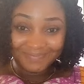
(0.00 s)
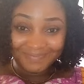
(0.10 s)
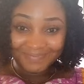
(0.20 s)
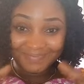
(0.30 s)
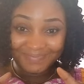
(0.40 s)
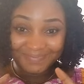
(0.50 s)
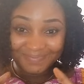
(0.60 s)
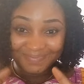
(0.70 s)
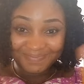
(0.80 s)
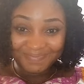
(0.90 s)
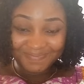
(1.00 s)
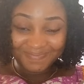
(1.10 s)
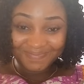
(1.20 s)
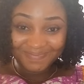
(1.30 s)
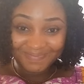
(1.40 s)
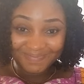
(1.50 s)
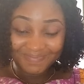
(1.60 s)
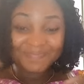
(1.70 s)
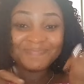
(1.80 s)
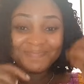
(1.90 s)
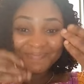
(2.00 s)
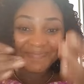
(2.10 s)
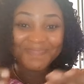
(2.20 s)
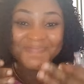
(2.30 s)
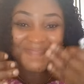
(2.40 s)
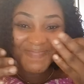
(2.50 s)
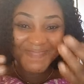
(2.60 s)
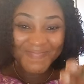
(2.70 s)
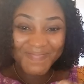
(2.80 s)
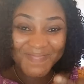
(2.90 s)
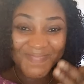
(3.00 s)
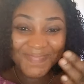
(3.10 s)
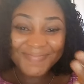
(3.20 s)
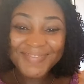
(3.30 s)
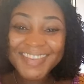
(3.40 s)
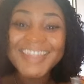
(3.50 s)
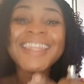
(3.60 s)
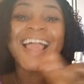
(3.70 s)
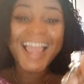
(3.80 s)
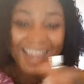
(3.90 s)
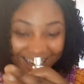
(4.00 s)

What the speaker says: Nothing is said.